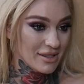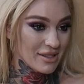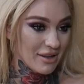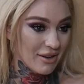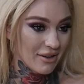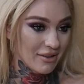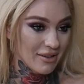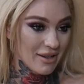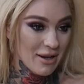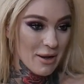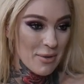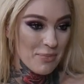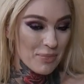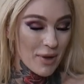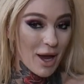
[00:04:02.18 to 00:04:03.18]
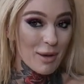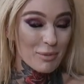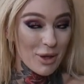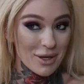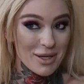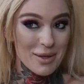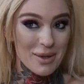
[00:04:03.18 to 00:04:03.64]
So I'm
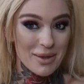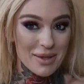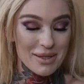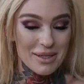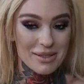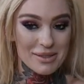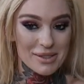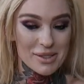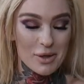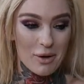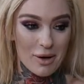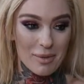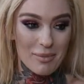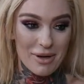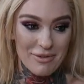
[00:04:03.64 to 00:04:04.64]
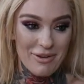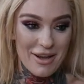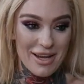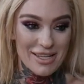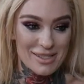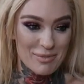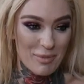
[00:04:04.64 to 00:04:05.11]
lucky that they didn't scar up my
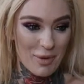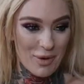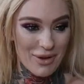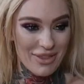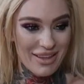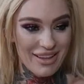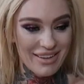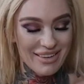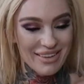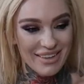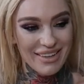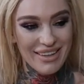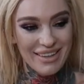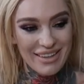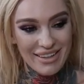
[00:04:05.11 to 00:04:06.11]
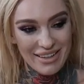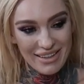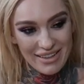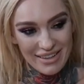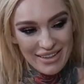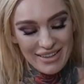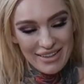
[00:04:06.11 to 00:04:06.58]
face more than. So
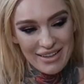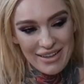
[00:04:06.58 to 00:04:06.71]
yeah, I